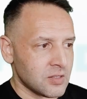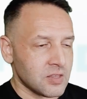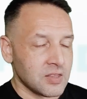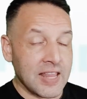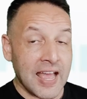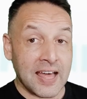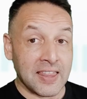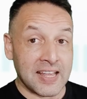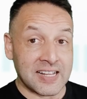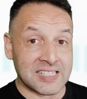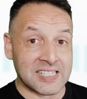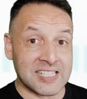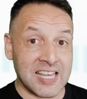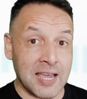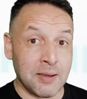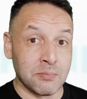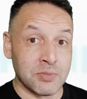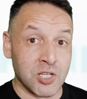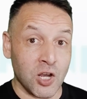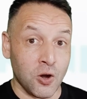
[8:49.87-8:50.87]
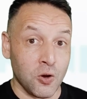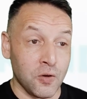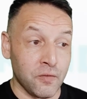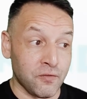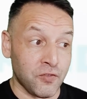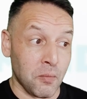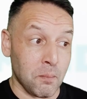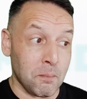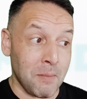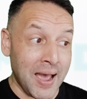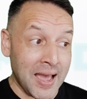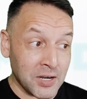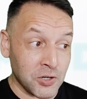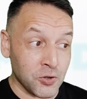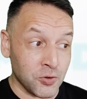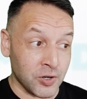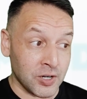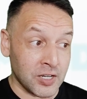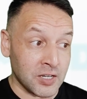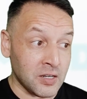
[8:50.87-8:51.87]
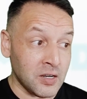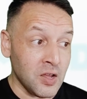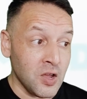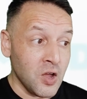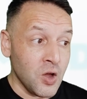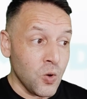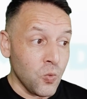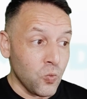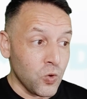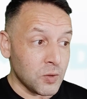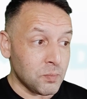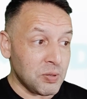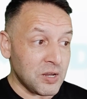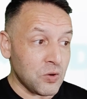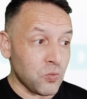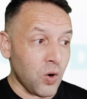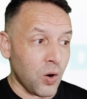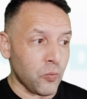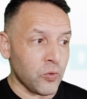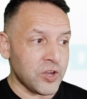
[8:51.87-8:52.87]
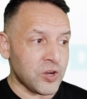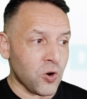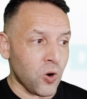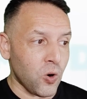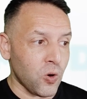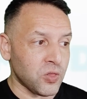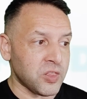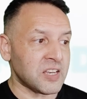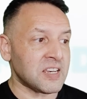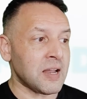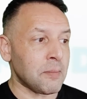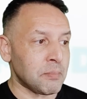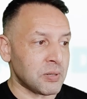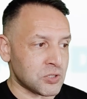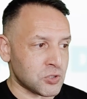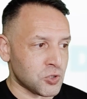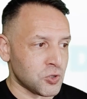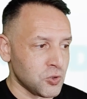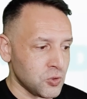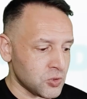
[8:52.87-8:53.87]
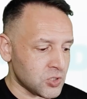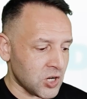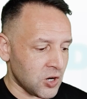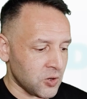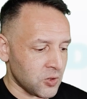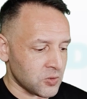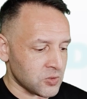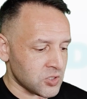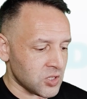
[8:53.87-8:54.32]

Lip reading: Now that same tone for Mandarin would be what we call the number 2 tone.